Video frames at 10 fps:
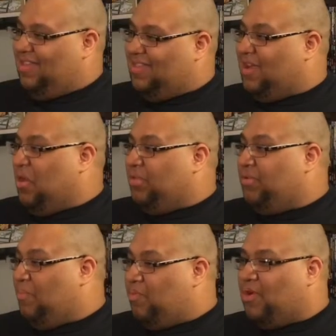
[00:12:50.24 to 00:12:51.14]
They go
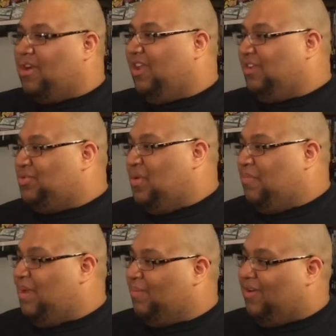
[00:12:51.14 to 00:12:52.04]
through a portal into a
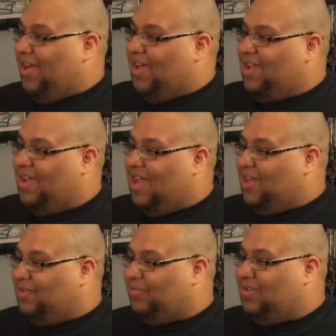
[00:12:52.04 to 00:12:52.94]
memory
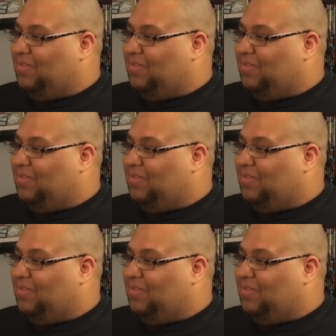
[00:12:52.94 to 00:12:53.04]
of